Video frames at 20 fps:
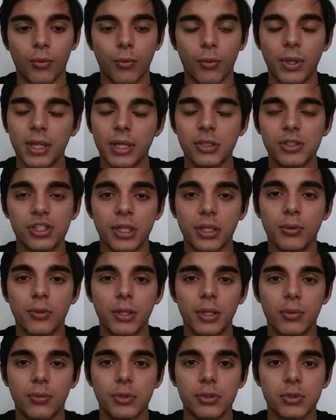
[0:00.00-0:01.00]
we can
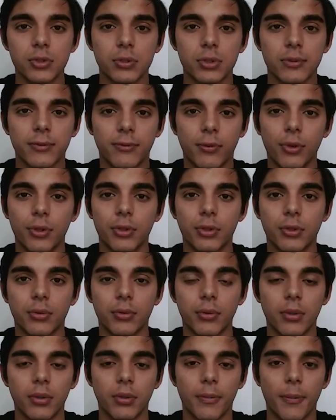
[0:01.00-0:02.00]
generate the results for
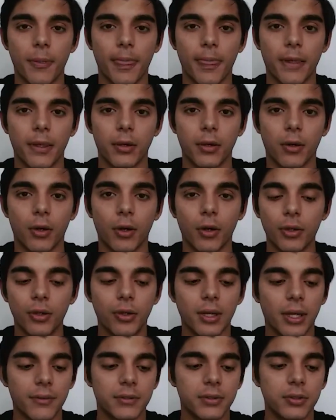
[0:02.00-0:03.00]
you. All
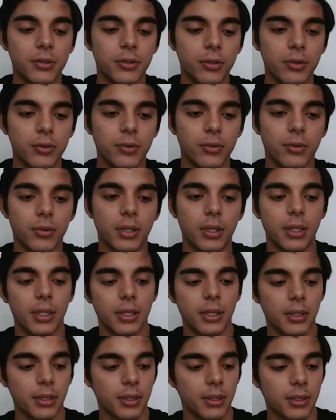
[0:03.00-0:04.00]
you have to do
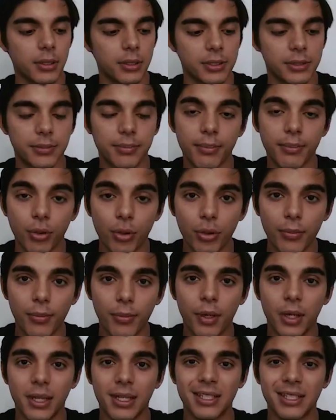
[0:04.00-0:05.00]
is put
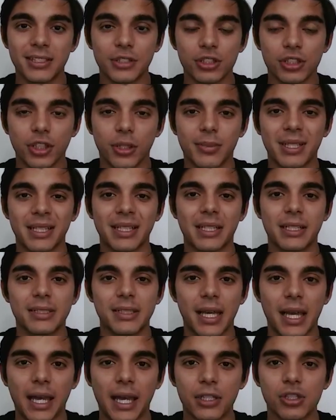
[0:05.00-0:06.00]
money into something that
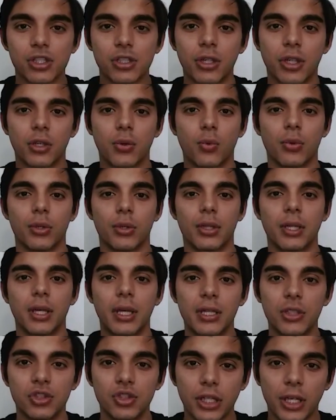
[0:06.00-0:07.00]
is actually going to work,
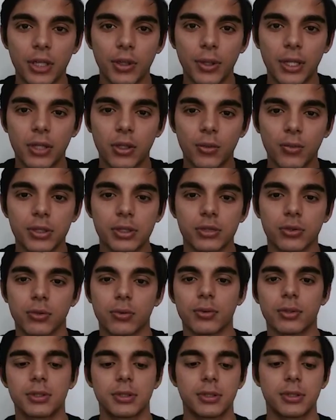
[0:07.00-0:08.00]
generate the
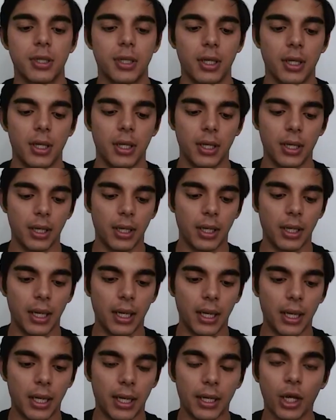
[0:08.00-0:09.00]
results,
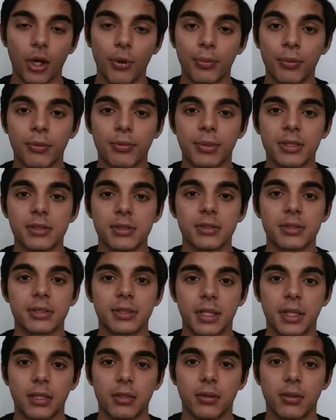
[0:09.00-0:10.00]
and help your business
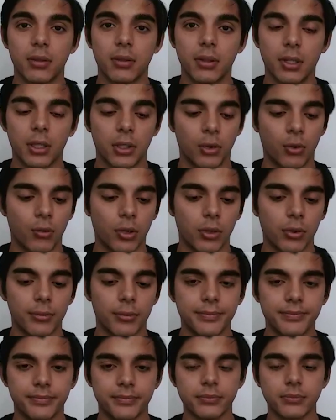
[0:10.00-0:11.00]
scale and grow.